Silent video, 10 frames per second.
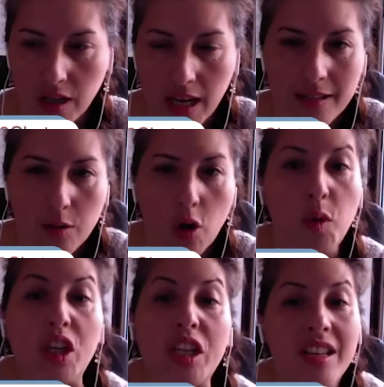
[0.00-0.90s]
as
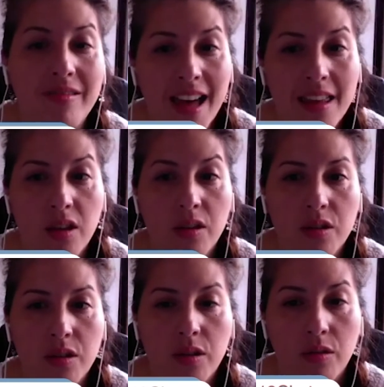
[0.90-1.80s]
community
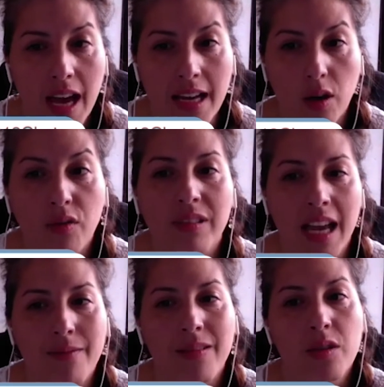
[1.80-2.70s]
radios and
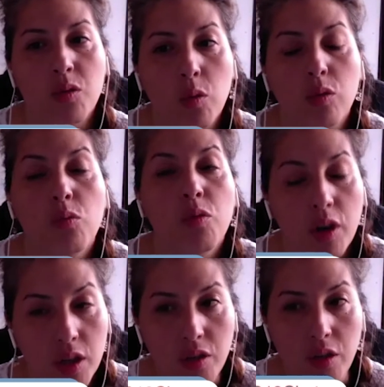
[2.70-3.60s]
off-life school work.